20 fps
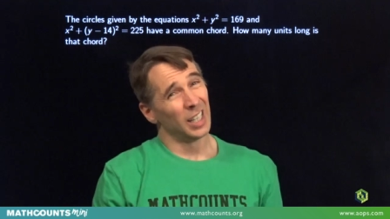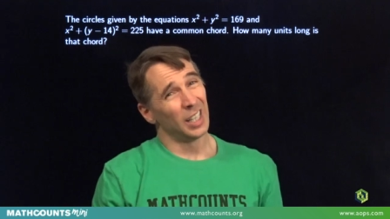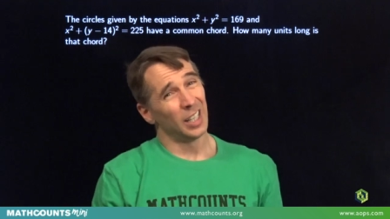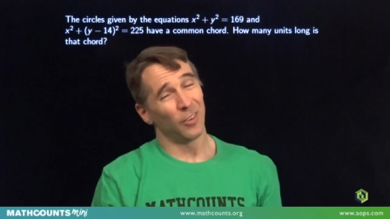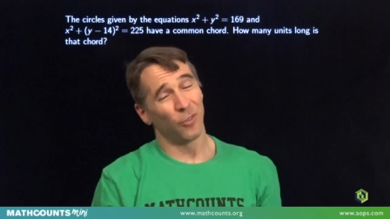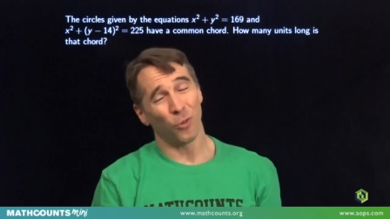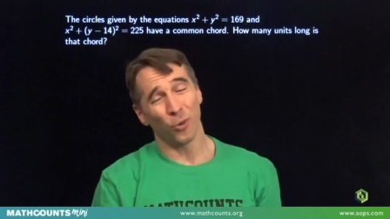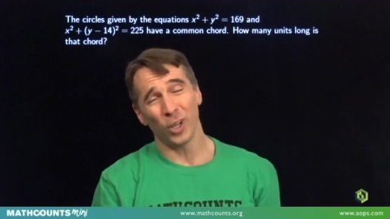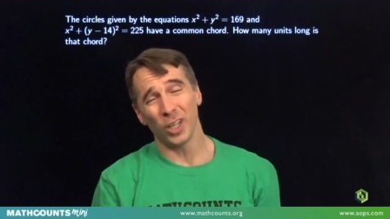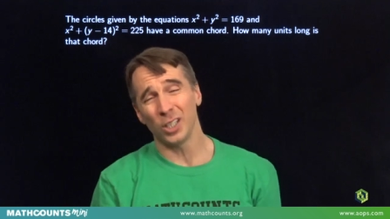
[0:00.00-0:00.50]

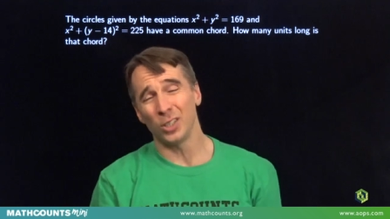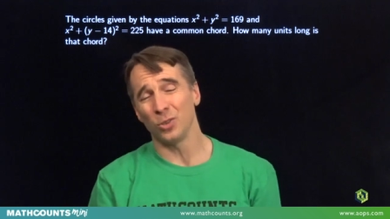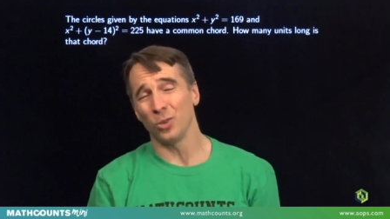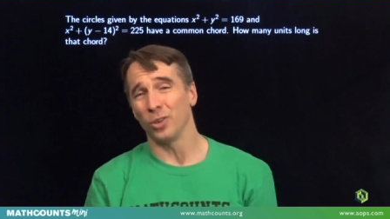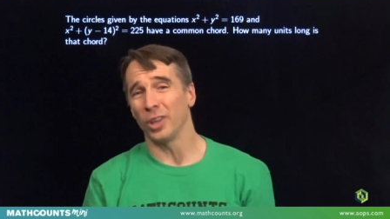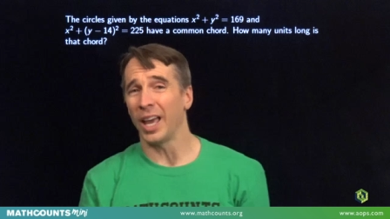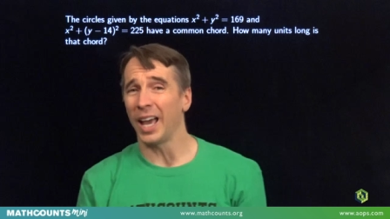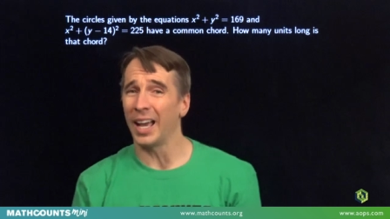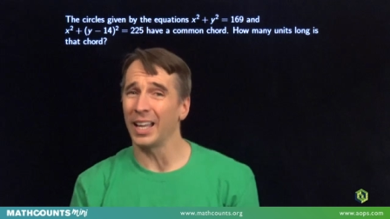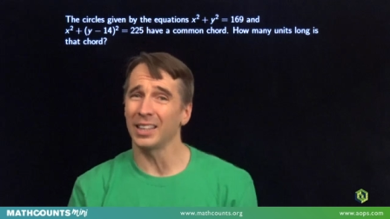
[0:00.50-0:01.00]
if we do
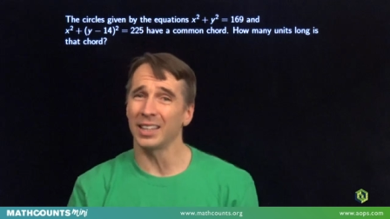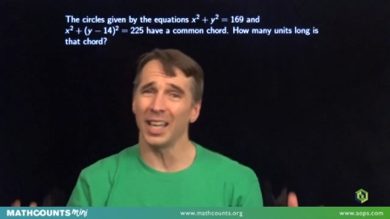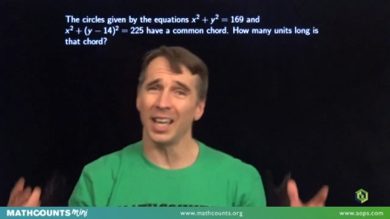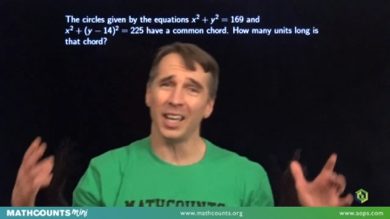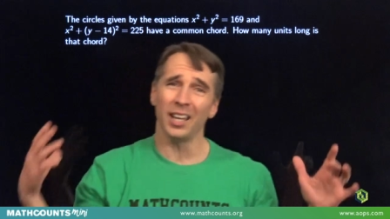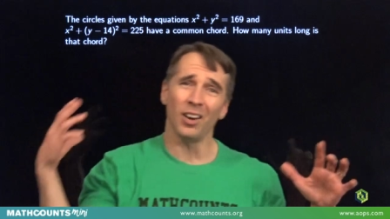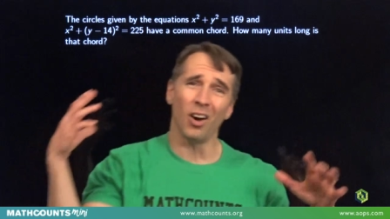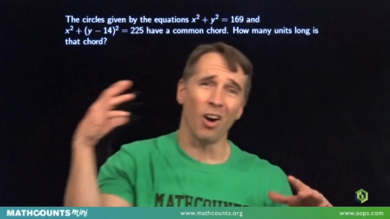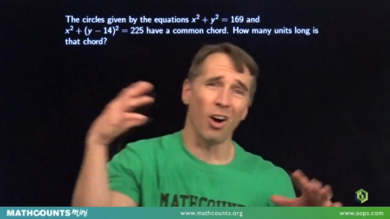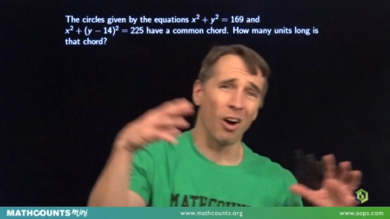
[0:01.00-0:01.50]
that,
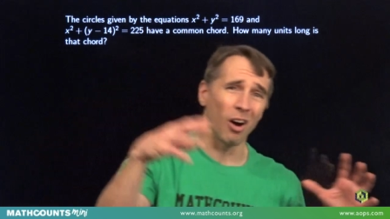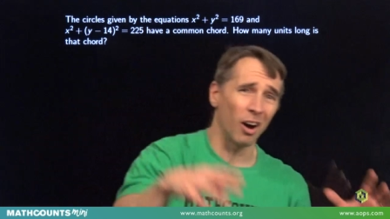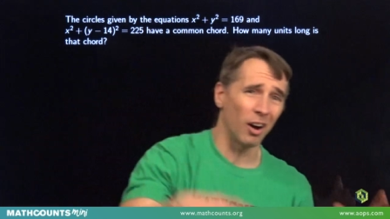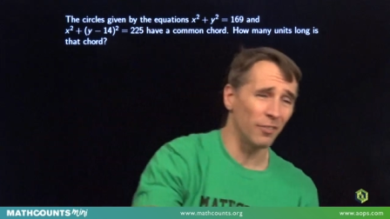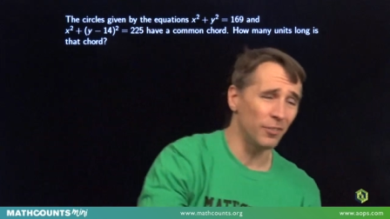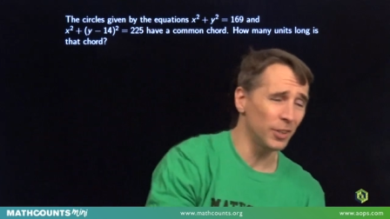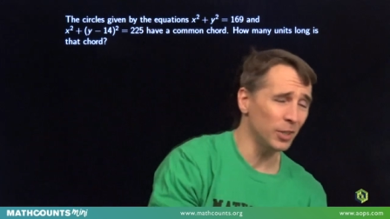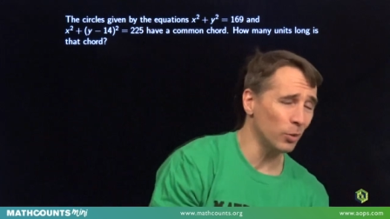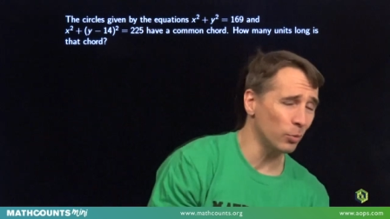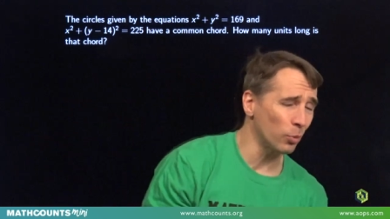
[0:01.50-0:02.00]
then
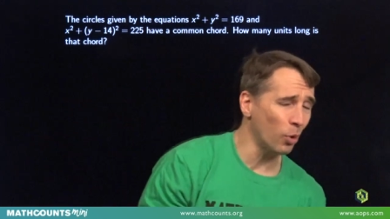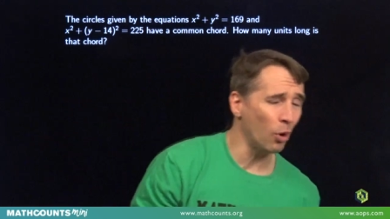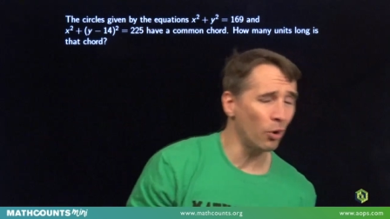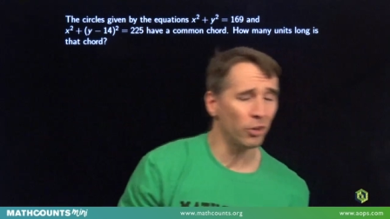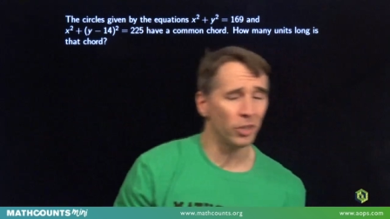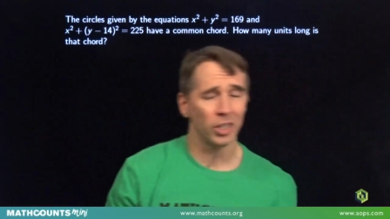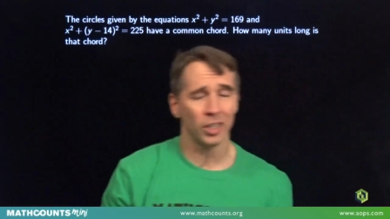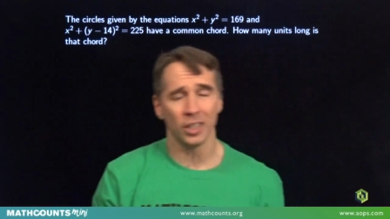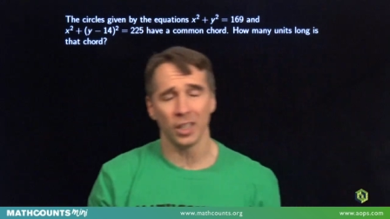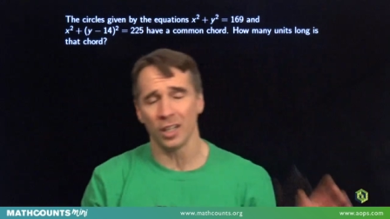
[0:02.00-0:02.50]
Harvey will
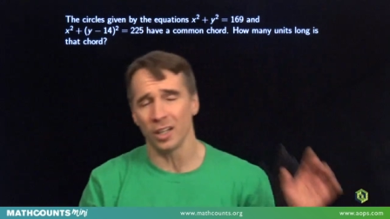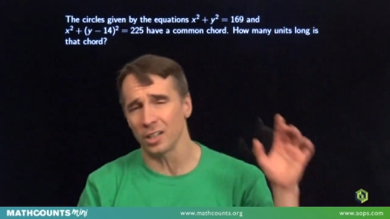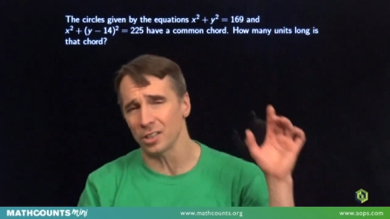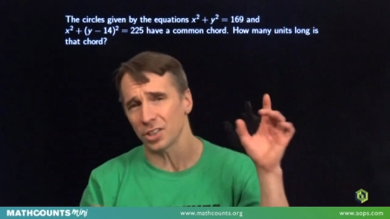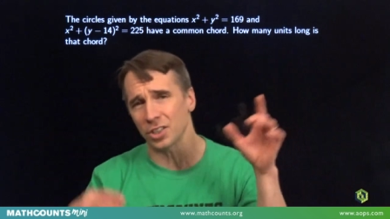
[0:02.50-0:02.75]
roll in here,